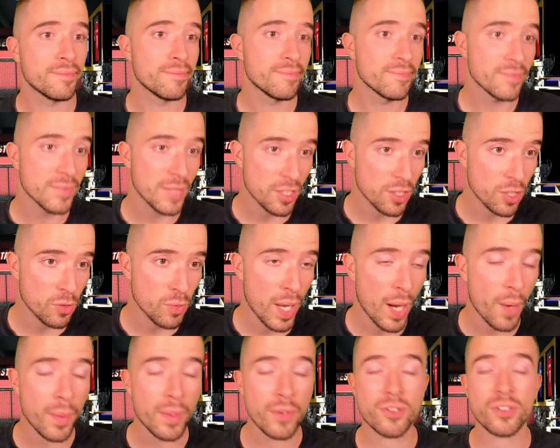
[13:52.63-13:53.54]
This is
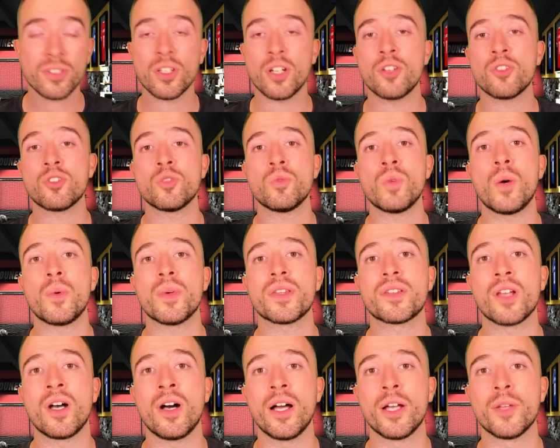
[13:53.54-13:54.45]
where we return to what we
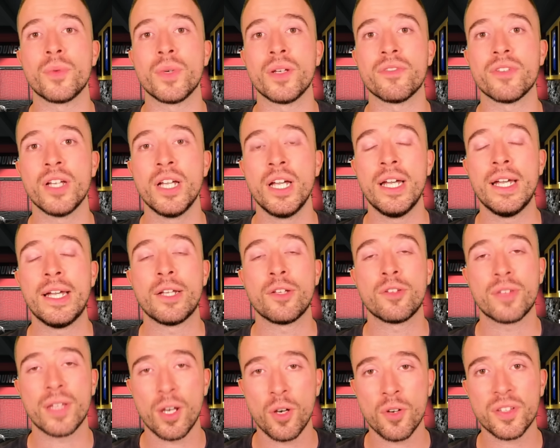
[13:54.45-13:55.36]
started with.
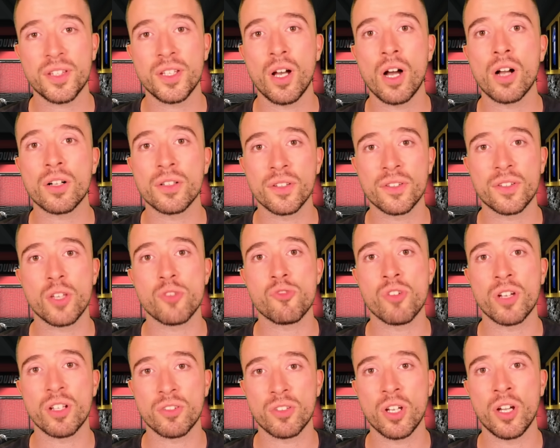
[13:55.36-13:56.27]
Chelsea are
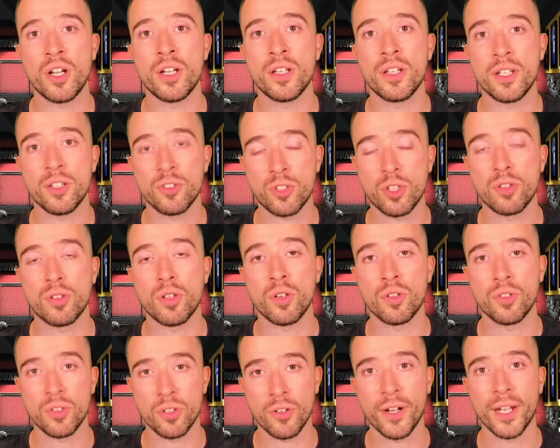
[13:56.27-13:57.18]
considering turning into
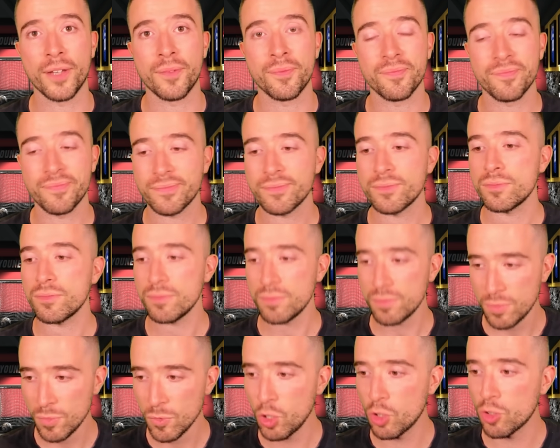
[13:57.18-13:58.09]
John Duran.
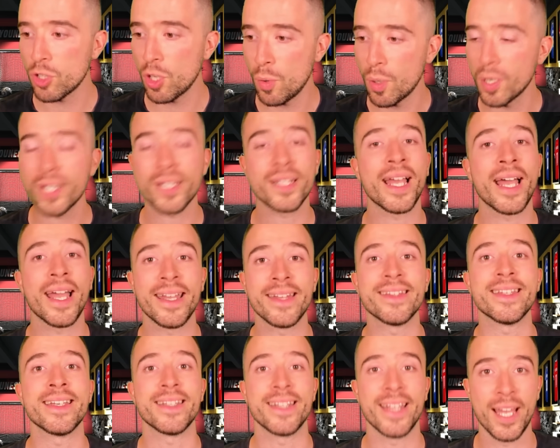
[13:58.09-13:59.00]
So we're going to
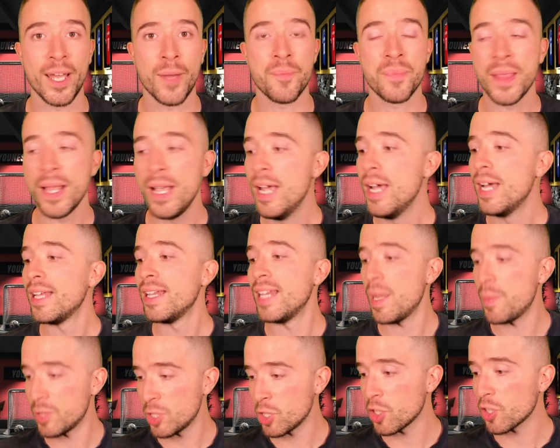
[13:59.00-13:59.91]
end it there.
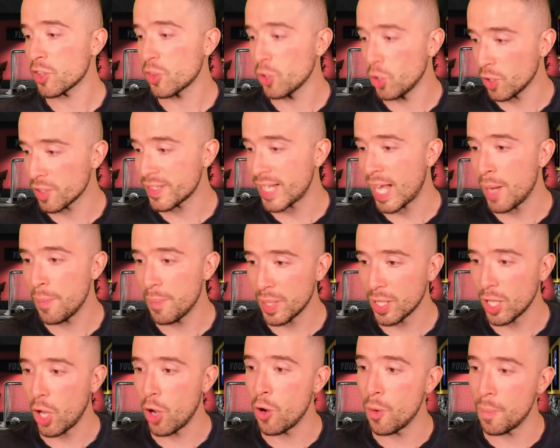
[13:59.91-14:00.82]
Let me know your thoughts down
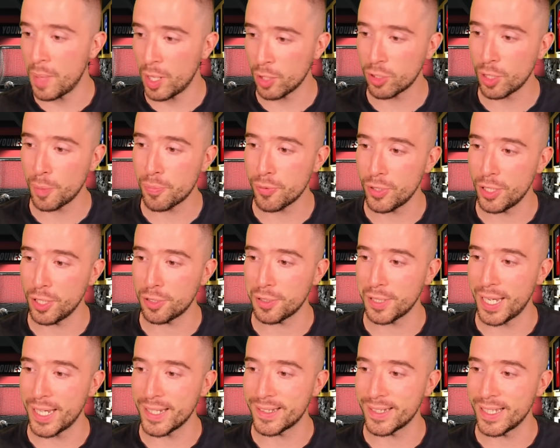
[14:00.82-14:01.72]
below. Much
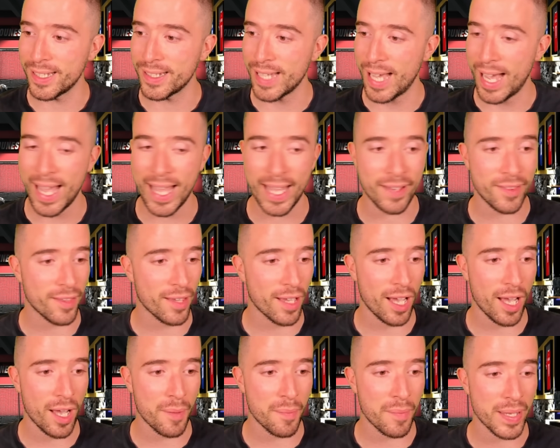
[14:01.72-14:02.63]
appreciated. And
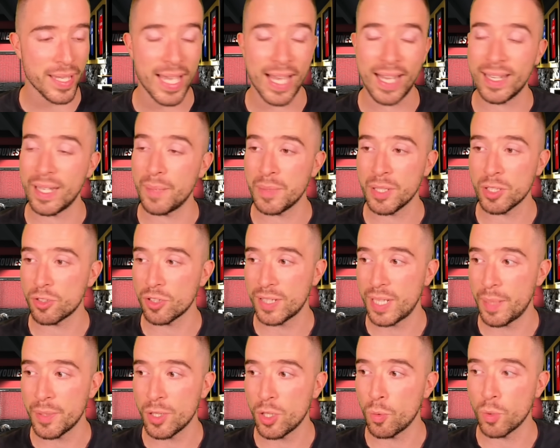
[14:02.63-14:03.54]
let
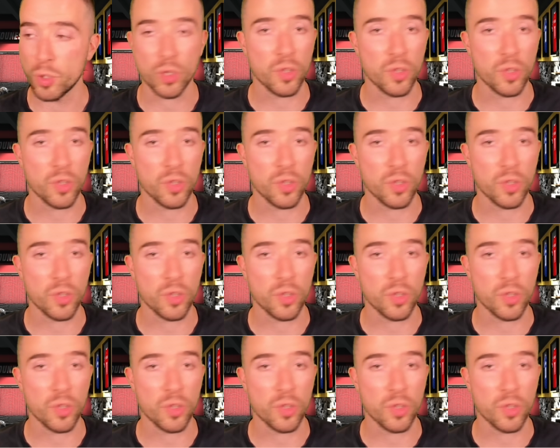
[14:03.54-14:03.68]
me know what you